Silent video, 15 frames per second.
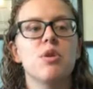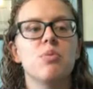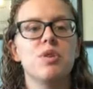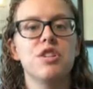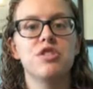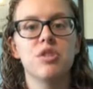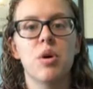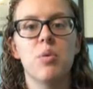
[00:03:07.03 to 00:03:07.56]

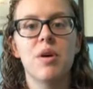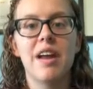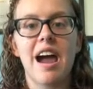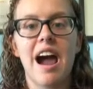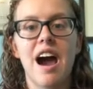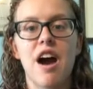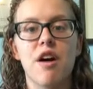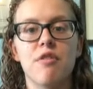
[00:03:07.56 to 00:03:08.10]
We don't wanna
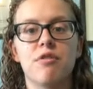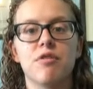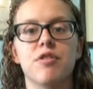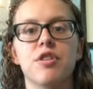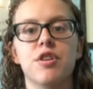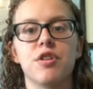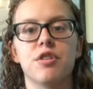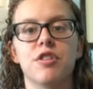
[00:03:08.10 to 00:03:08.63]
have
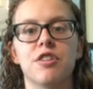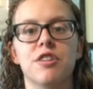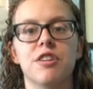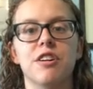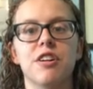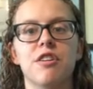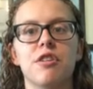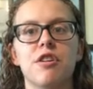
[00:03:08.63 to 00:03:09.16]

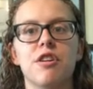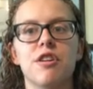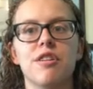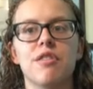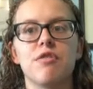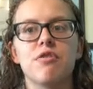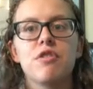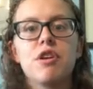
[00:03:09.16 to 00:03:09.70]
your
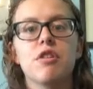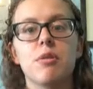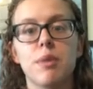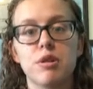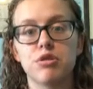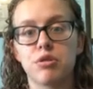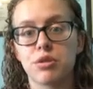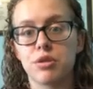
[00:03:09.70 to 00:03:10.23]
fear
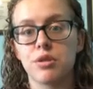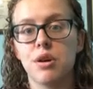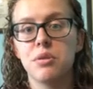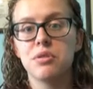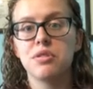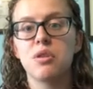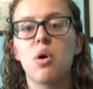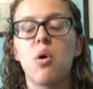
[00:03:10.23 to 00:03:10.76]
about your
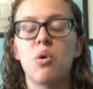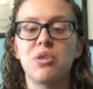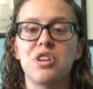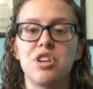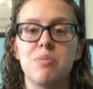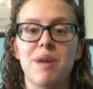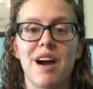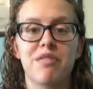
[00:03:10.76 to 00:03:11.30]
clothes
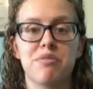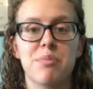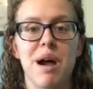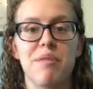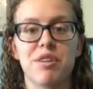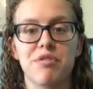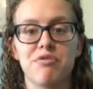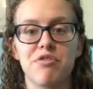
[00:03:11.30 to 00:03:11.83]
holding you back from
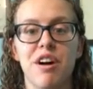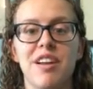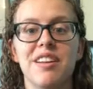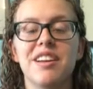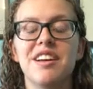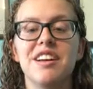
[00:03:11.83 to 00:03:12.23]
having fun.